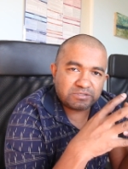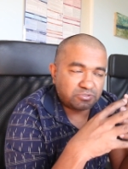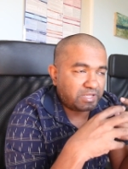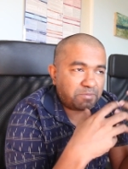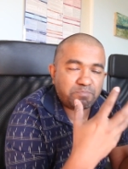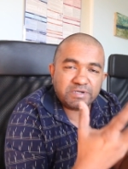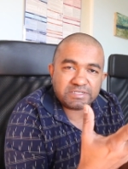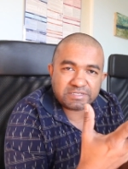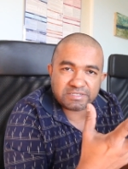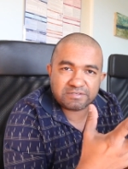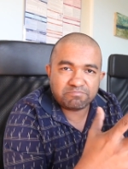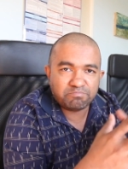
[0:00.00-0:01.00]
so that
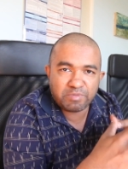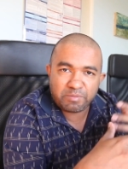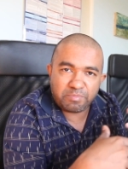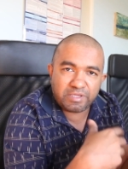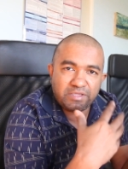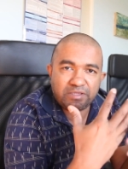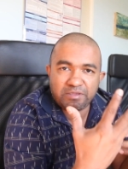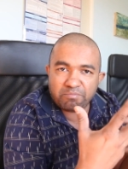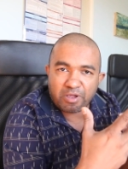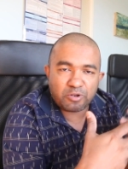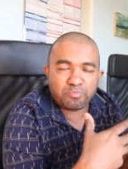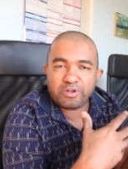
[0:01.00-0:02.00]
person maybe
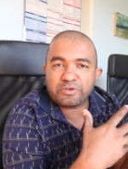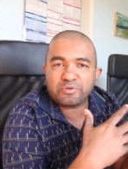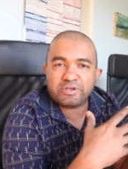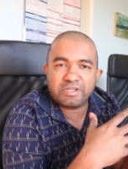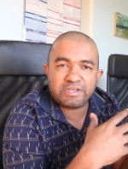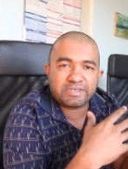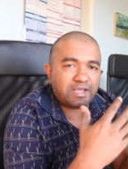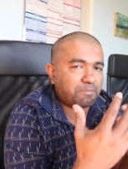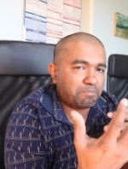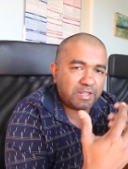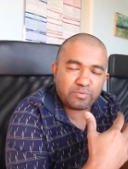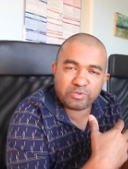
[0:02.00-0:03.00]
manipulate your
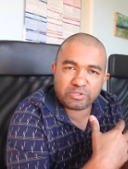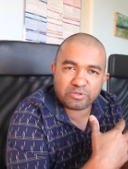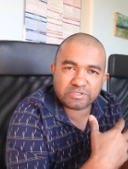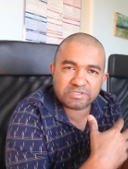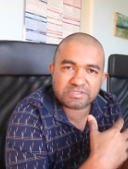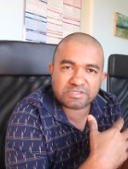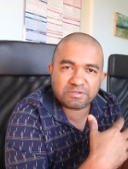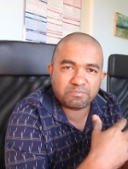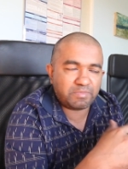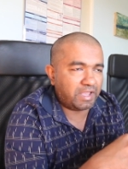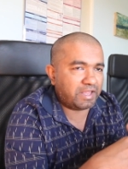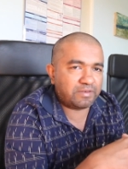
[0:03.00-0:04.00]
data, play with your
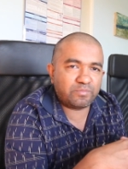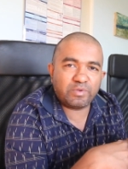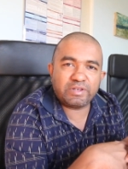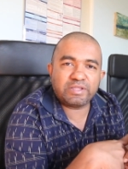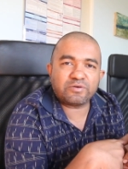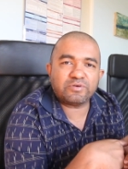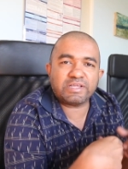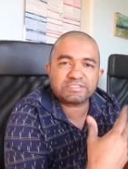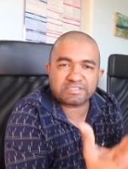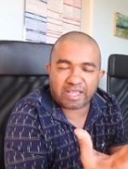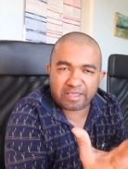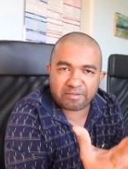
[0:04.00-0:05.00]
system, and when he go
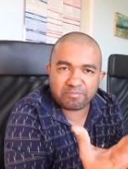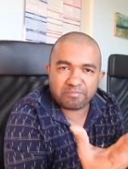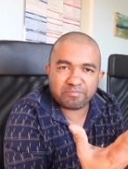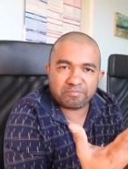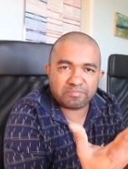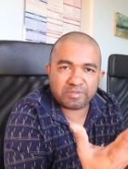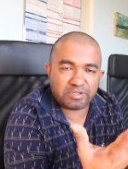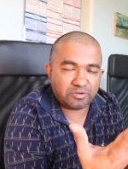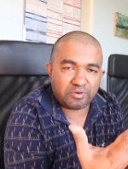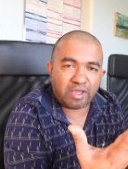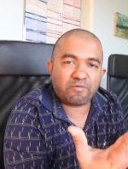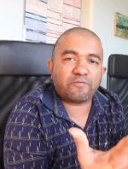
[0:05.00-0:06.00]
next time, he
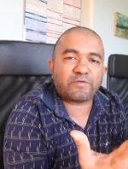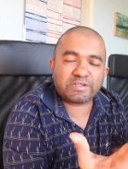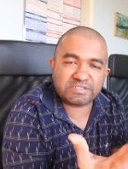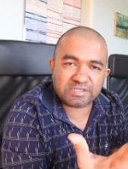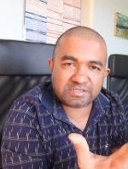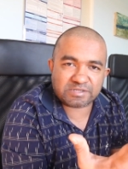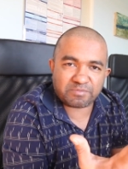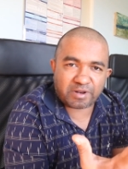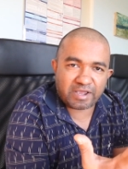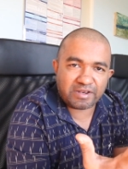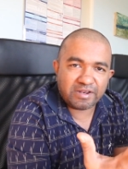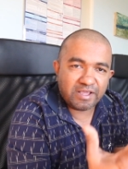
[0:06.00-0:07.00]
don't have a fresh system,
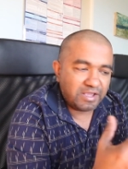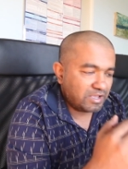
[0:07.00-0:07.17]
right?